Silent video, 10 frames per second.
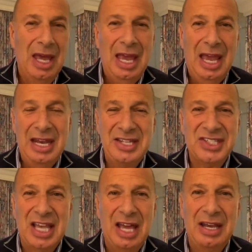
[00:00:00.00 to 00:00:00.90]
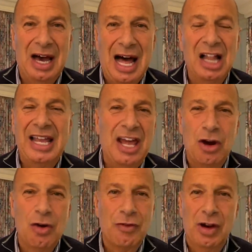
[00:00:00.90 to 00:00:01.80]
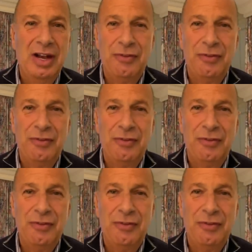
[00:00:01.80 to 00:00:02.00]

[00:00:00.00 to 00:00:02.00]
And he said, I'll get over it.